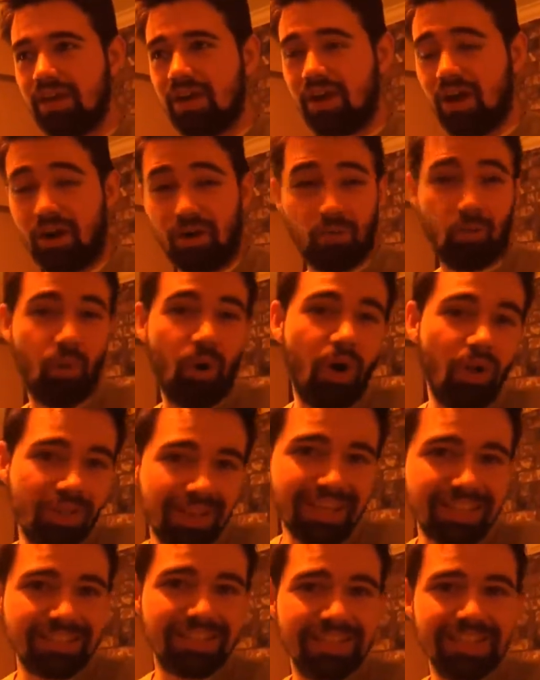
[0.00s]
our
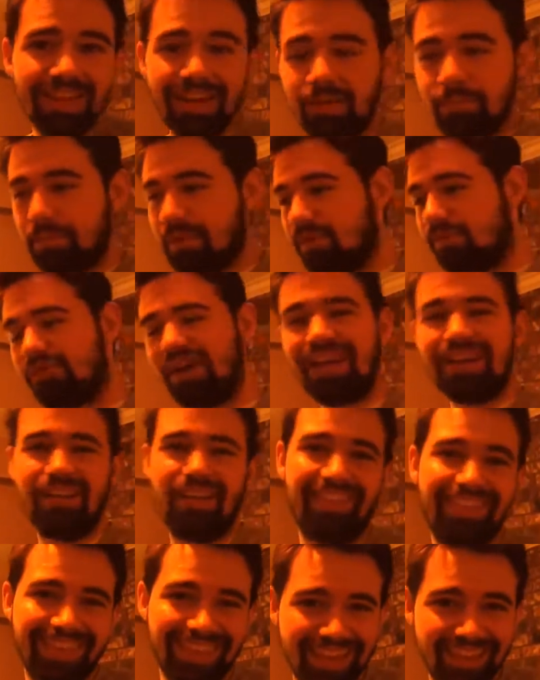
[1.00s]
wallet. But the fact
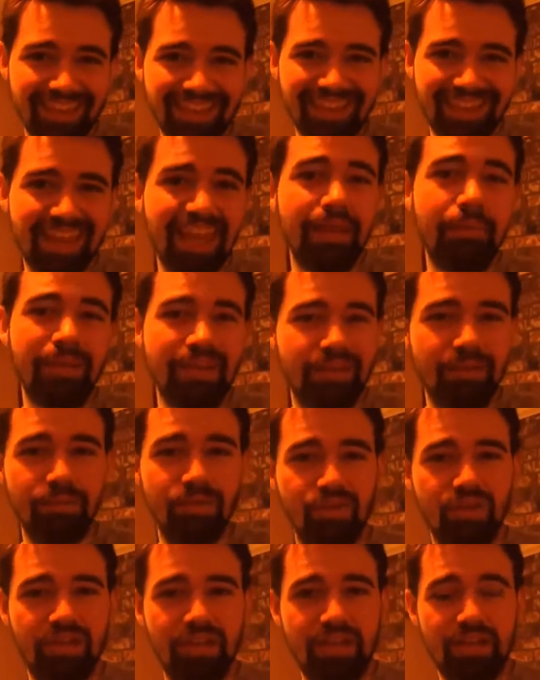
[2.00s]
is, the gaming
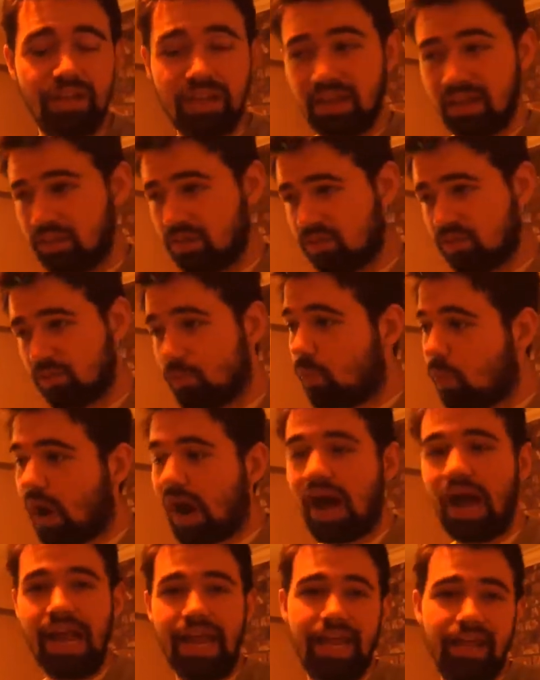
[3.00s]
community is
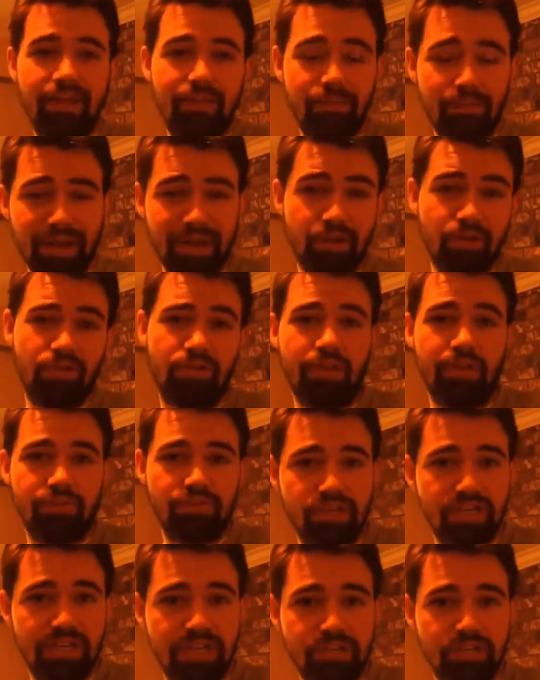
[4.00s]
why
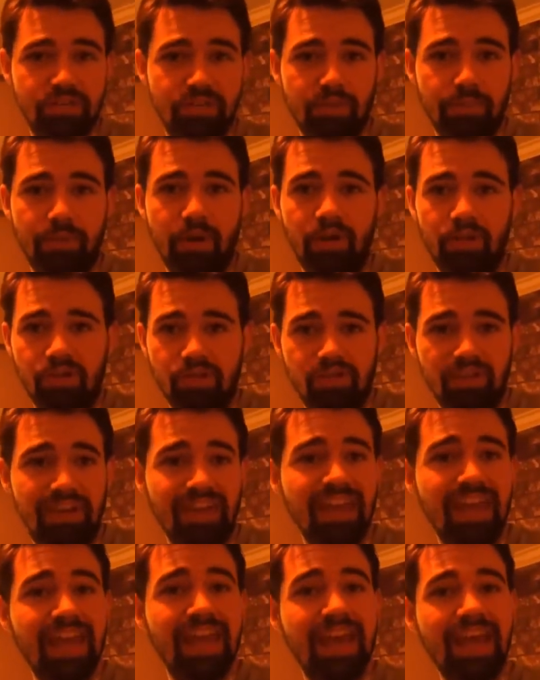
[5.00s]
Microsoft changed their
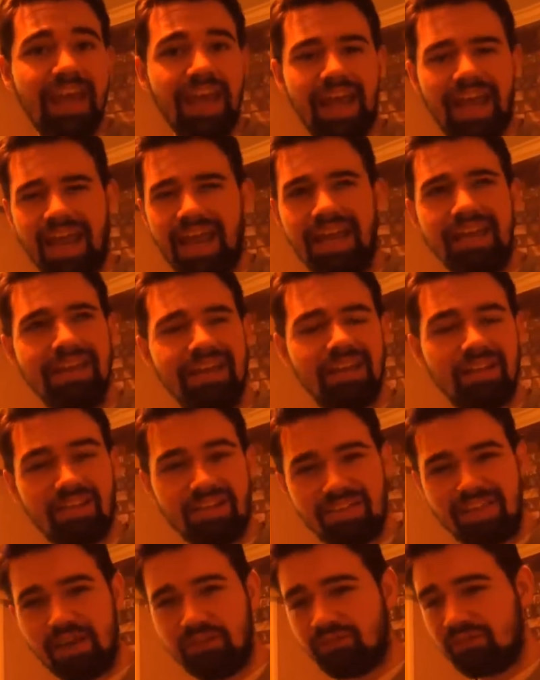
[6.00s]
policy. And
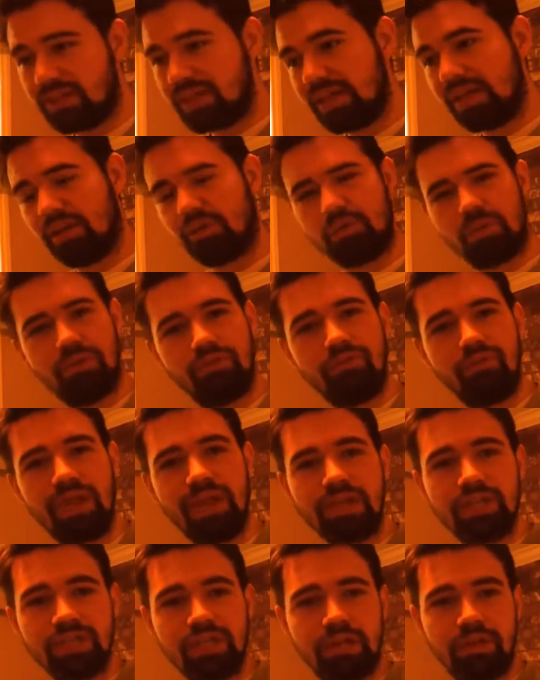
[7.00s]
it's definitely a
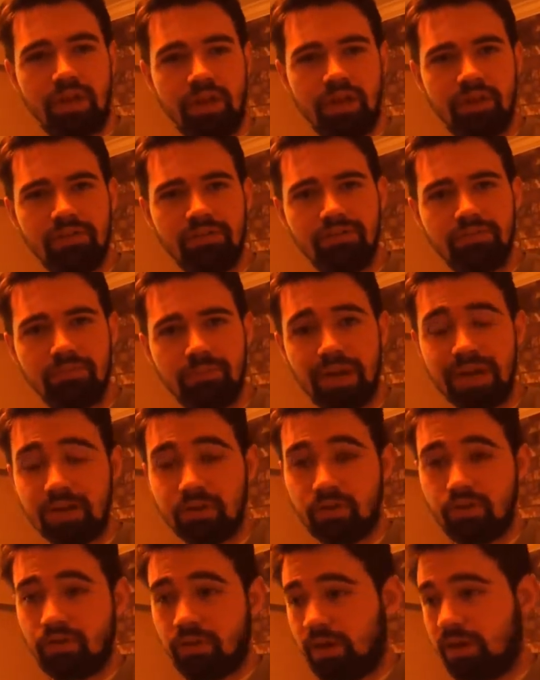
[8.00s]
reflection of
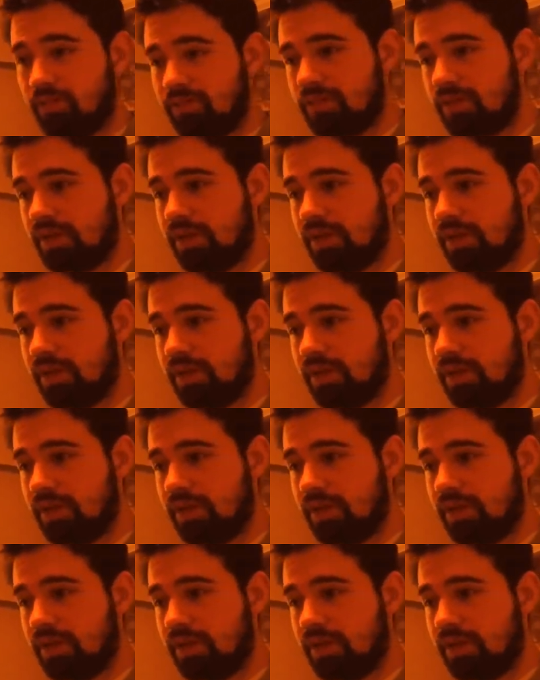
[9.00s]
Microsoft